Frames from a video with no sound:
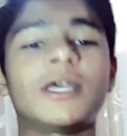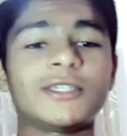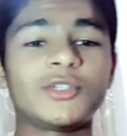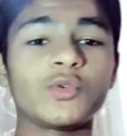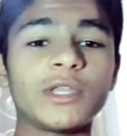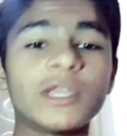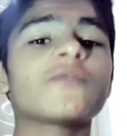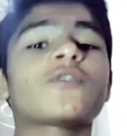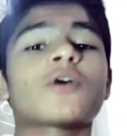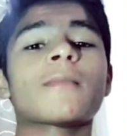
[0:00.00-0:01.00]
unique
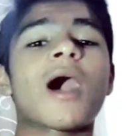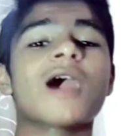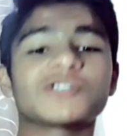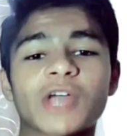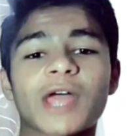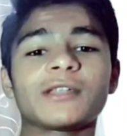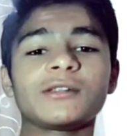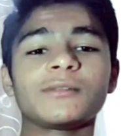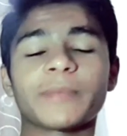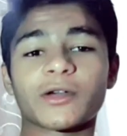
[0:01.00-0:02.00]
from our
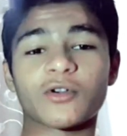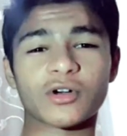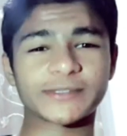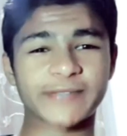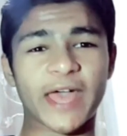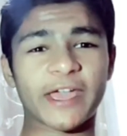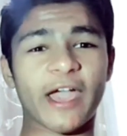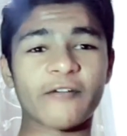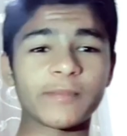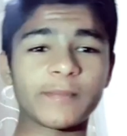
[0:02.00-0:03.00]
channel, because I
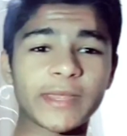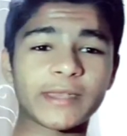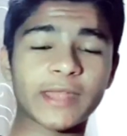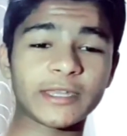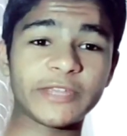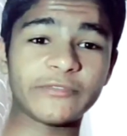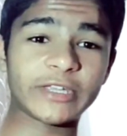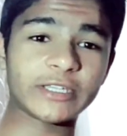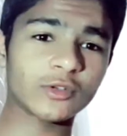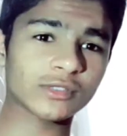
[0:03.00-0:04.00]
haven't made any
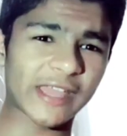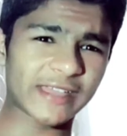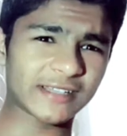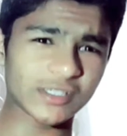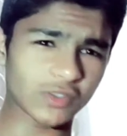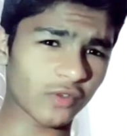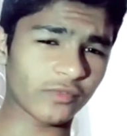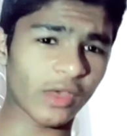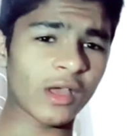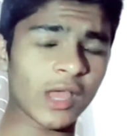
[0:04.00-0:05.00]
videos like this of
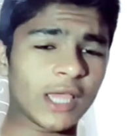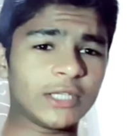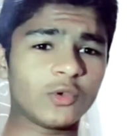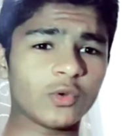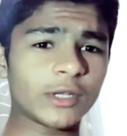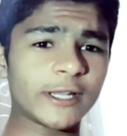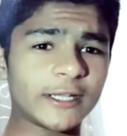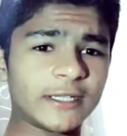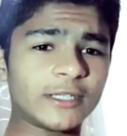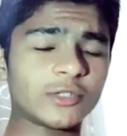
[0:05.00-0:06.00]

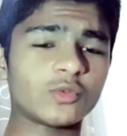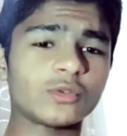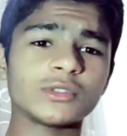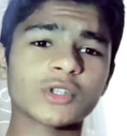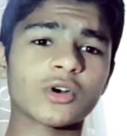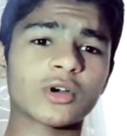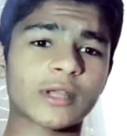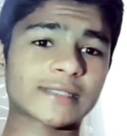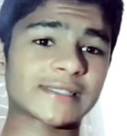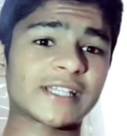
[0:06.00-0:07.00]
utility tools or
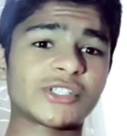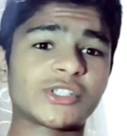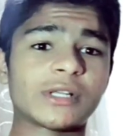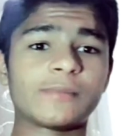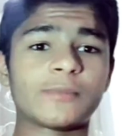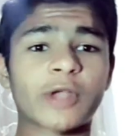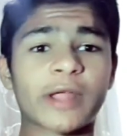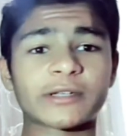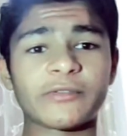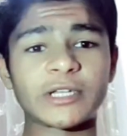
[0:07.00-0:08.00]
essential
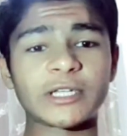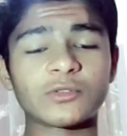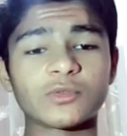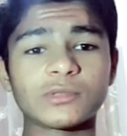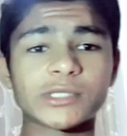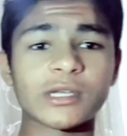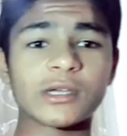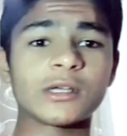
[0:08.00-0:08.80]
productivity tools.